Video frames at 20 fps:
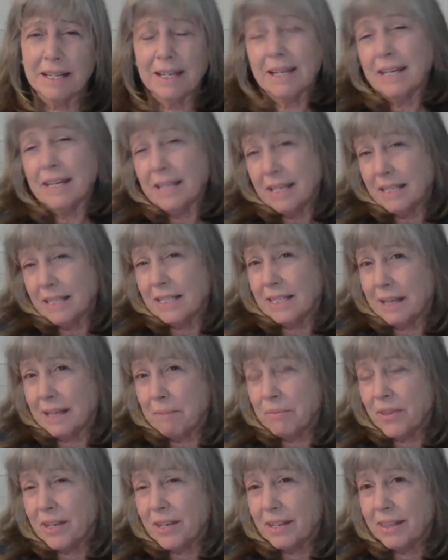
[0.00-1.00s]
is
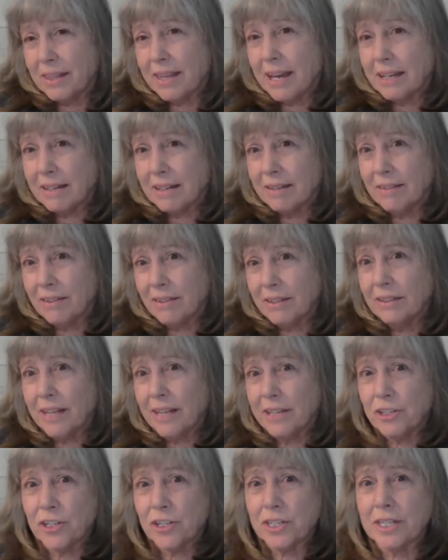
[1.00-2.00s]
something that the
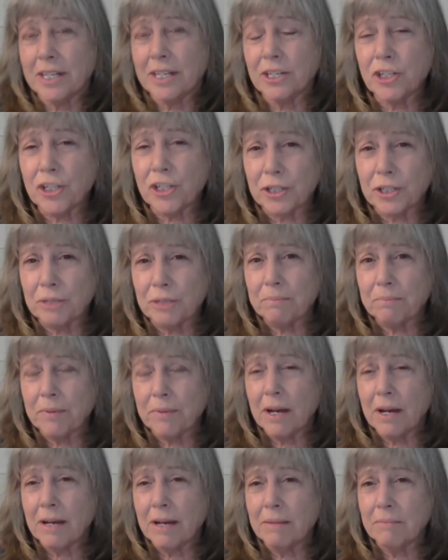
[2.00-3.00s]
legislature
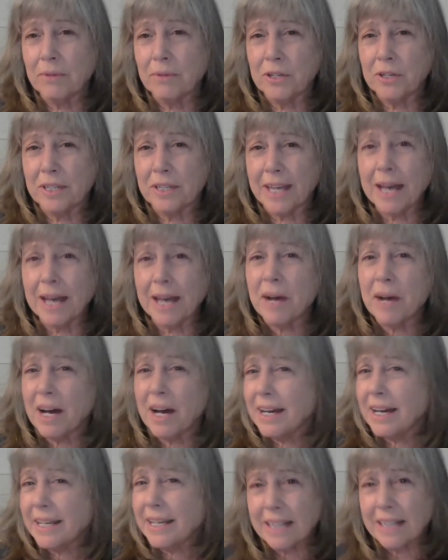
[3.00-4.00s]
could get
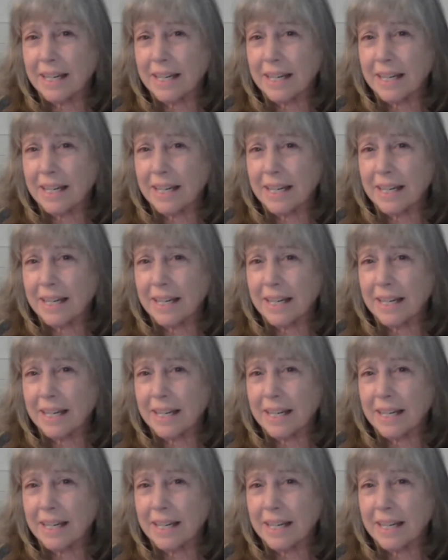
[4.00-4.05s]
behind.